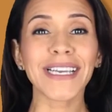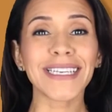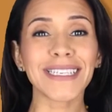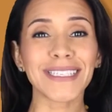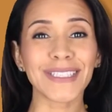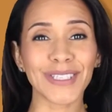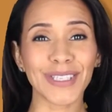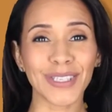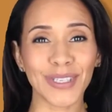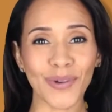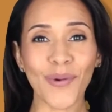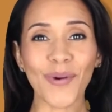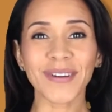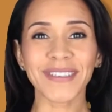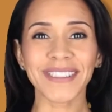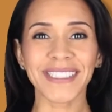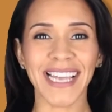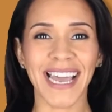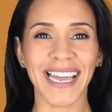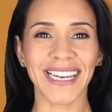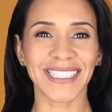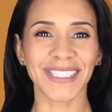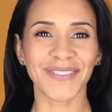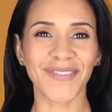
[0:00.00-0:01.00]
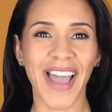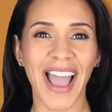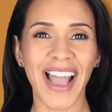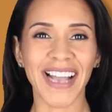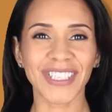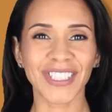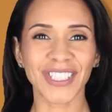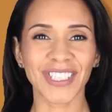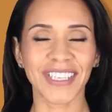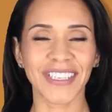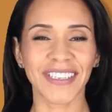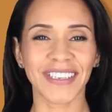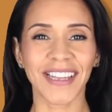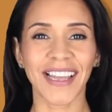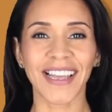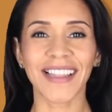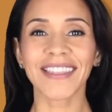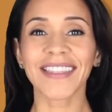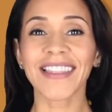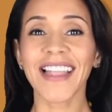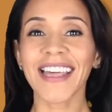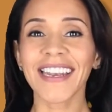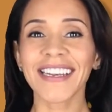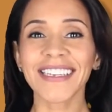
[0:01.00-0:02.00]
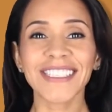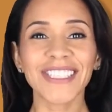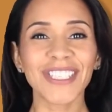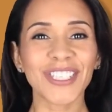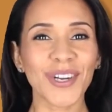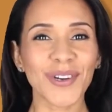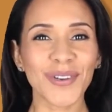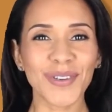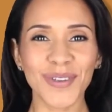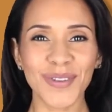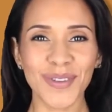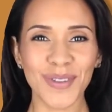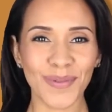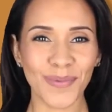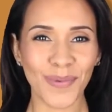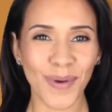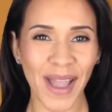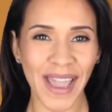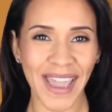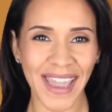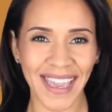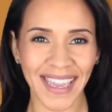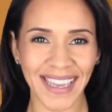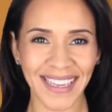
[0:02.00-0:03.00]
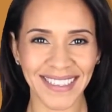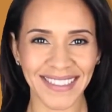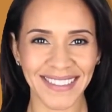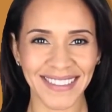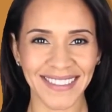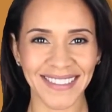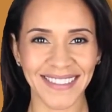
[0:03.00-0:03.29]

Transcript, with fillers: is your satisfaction. Let us show you the way.